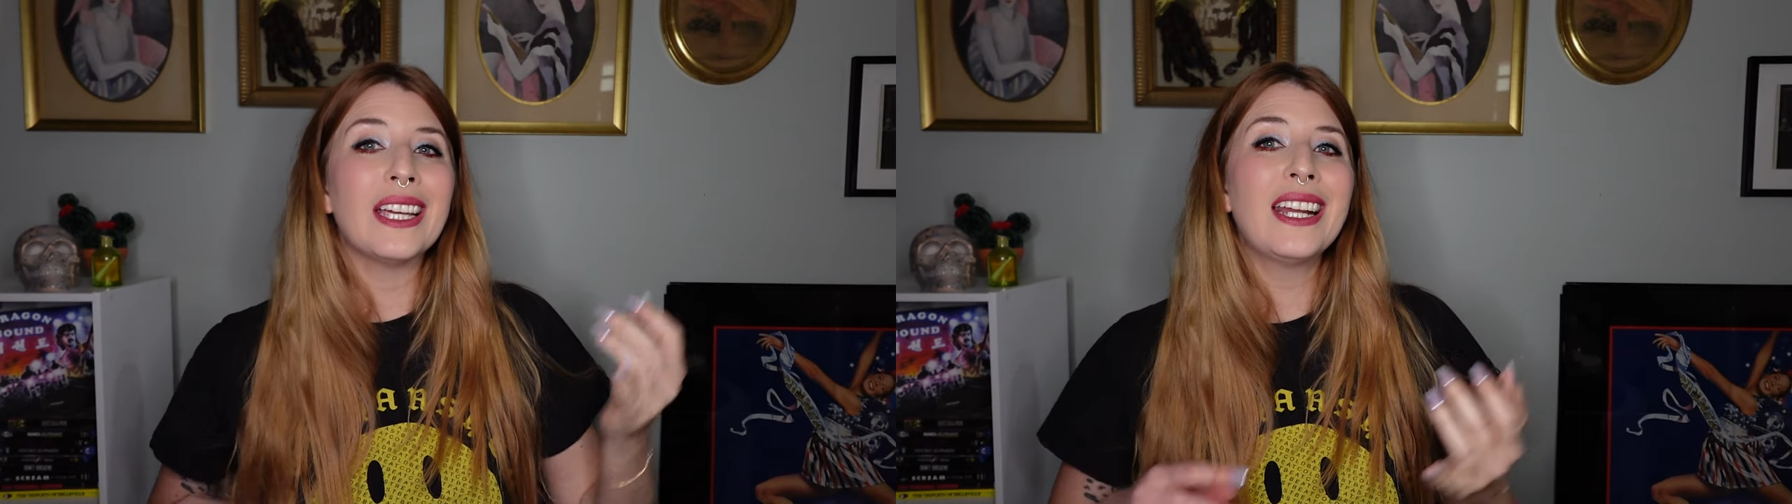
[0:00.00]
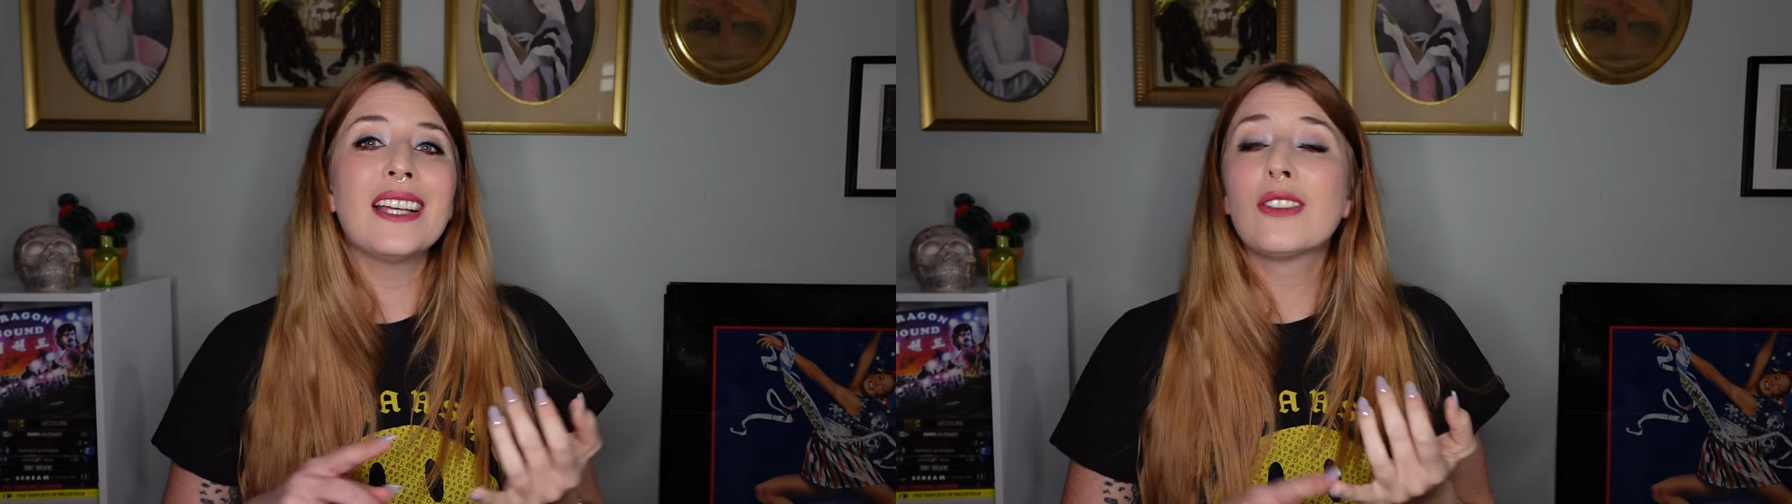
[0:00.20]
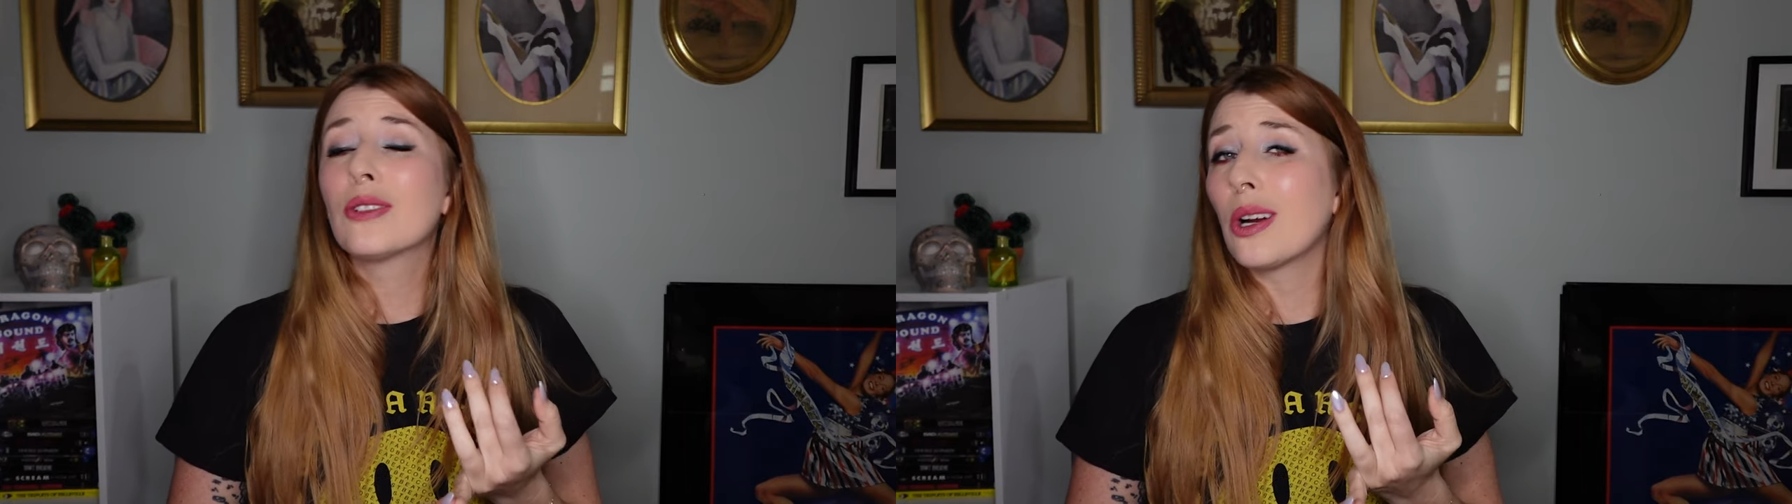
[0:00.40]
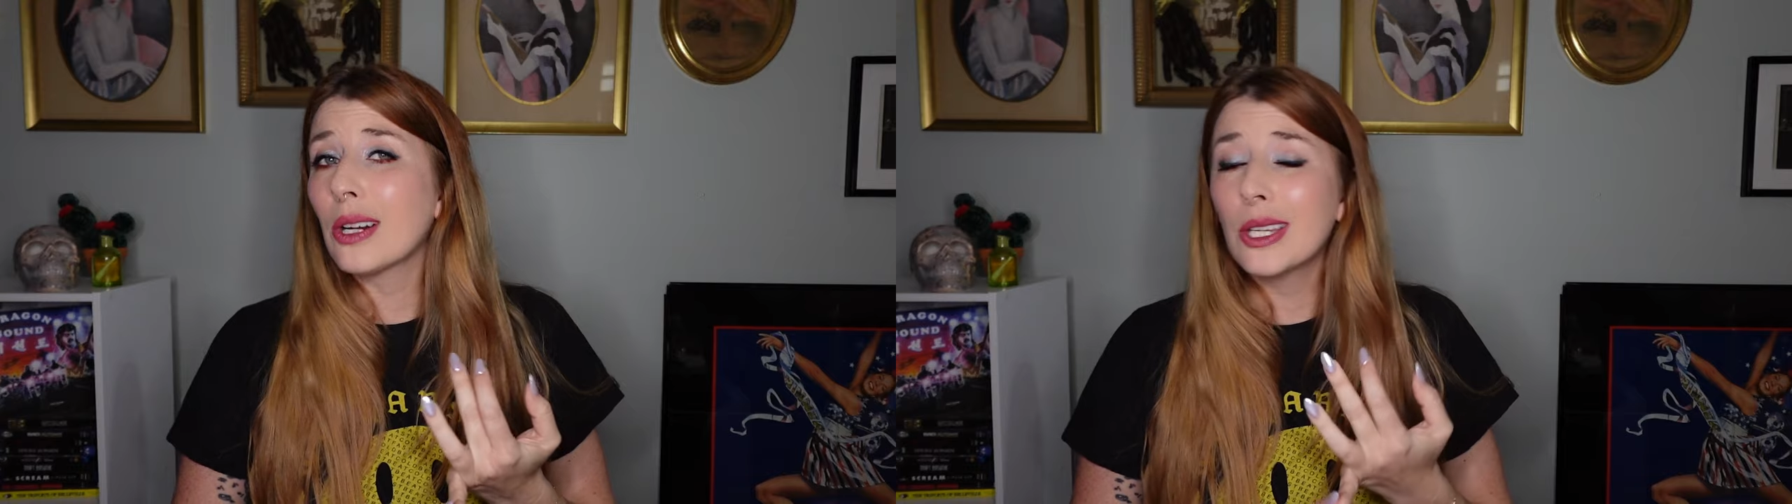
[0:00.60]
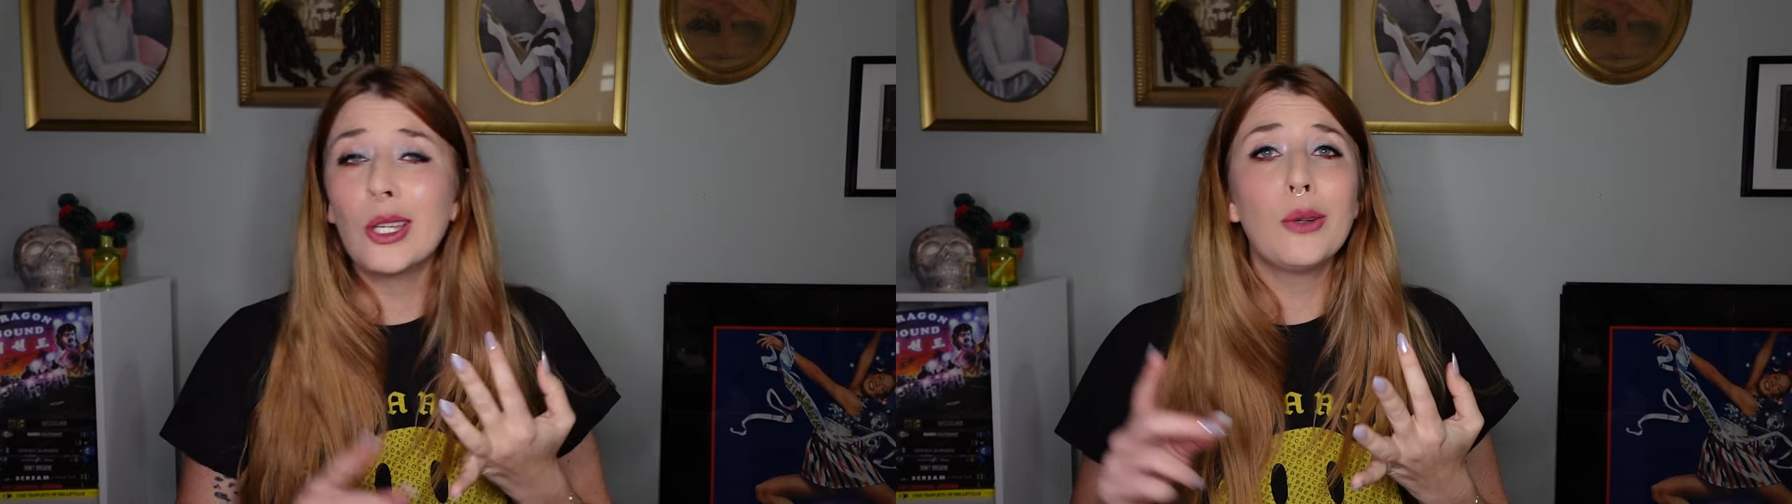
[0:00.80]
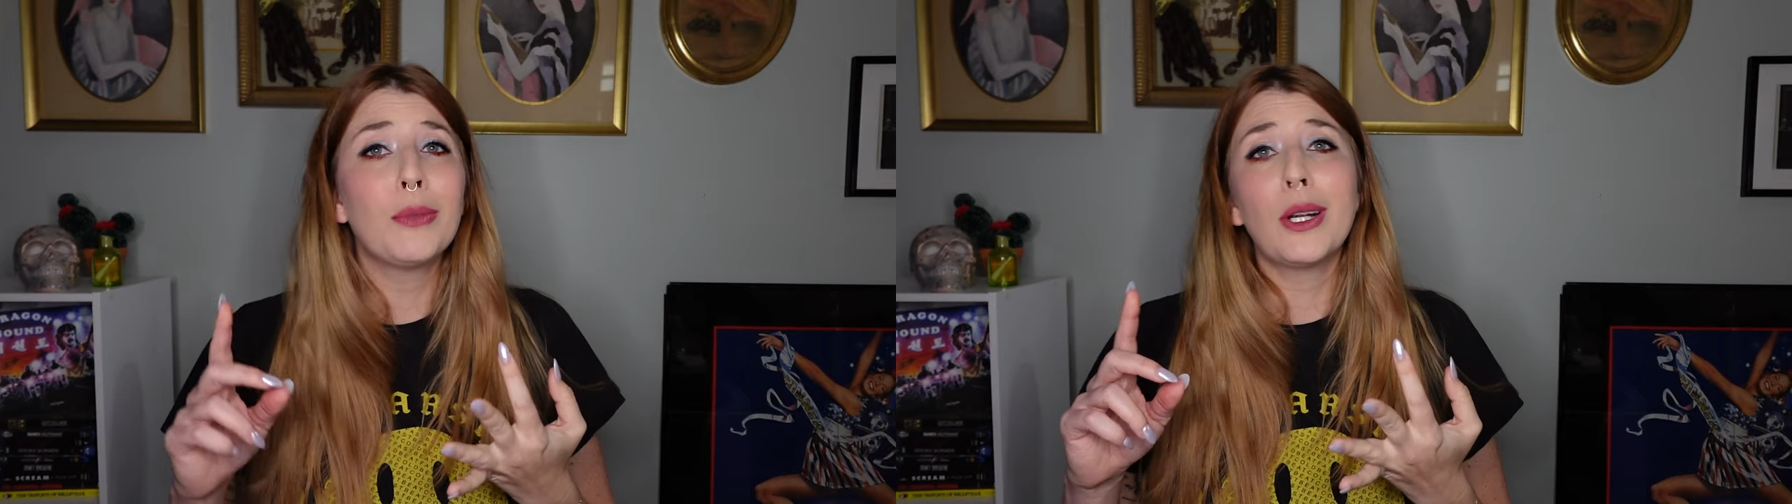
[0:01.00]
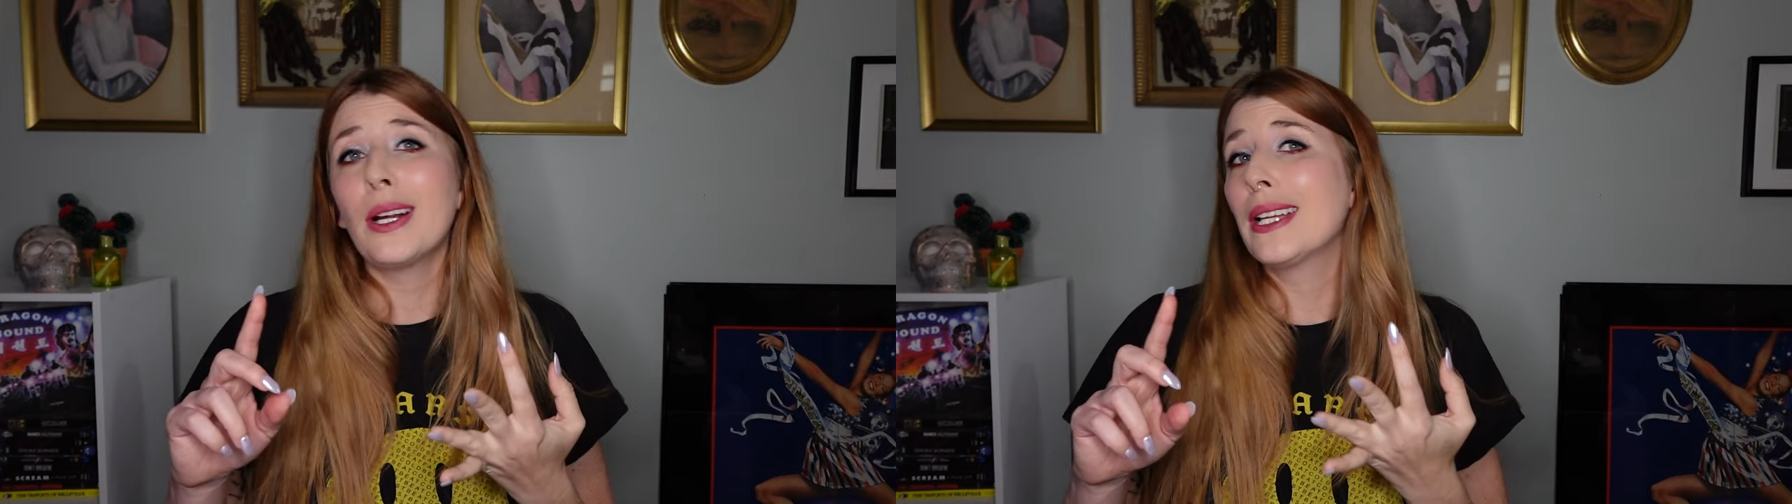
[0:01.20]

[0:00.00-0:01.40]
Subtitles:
it has dark humor,